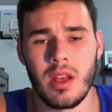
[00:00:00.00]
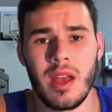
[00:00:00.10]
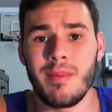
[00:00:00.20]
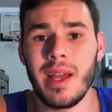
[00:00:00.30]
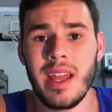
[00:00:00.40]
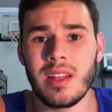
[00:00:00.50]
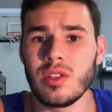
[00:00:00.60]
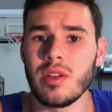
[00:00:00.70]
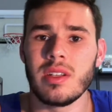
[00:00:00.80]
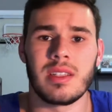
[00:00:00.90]
And my
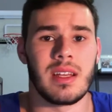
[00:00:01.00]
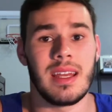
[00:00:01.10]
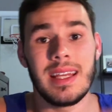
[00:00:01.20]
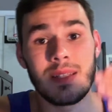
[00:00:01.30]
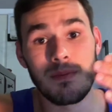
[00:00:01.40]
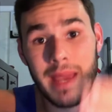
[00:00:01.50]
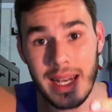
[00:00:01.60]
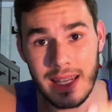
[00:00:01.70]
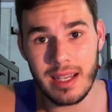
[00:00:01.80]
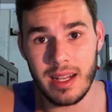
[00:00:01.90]
answer is, it's
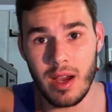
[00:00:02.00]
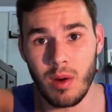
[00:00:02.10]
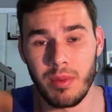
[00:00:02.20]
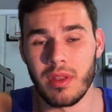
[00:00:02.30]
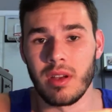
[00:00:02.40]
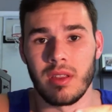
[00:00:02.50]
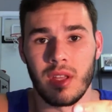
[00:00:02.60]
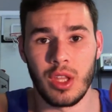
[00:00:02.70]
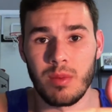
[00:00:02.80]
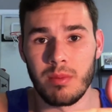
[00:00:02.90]
mainly going to help the
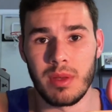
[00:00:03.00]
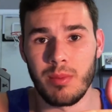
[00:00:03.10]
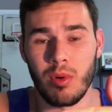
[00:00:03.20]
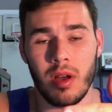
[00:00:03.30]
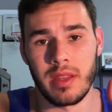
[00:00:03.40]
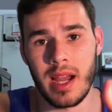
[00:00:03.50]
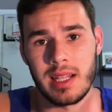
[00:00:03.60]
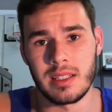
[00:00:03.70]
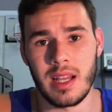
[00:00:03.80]
Cuban people on the island.